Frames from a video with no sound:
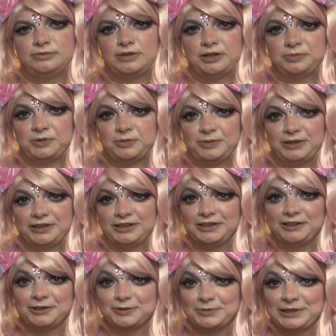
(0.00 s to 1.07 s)
I'm hoping that it
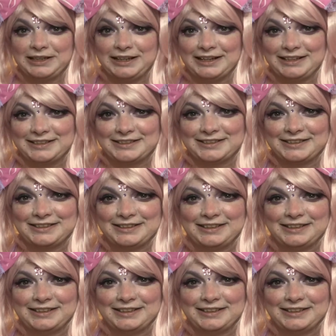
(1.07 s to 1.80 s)
looks really nice.